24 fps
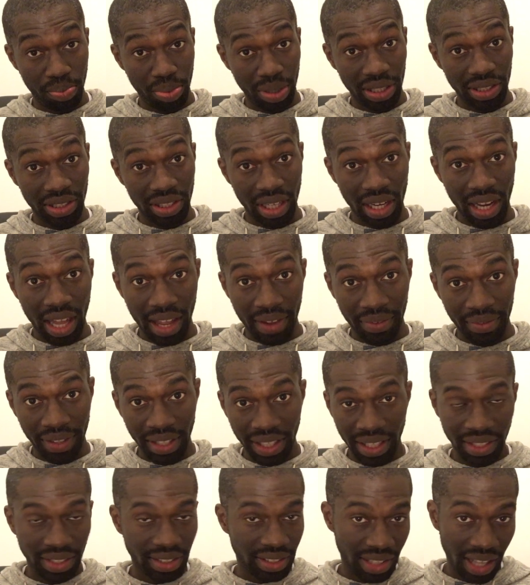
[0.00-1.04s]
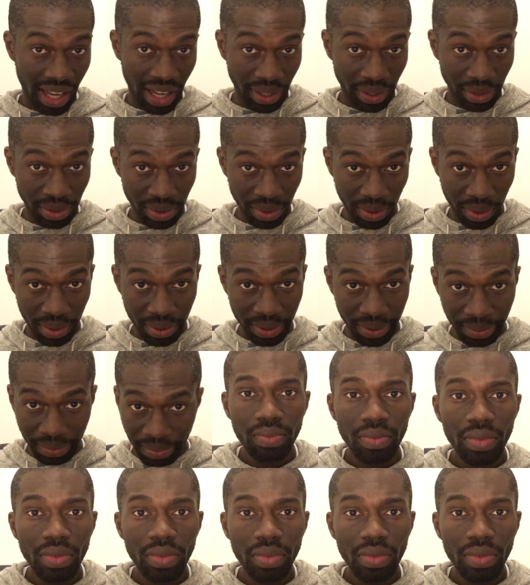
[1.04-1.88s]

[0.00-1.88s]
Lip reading: bring to life these dinosaurs.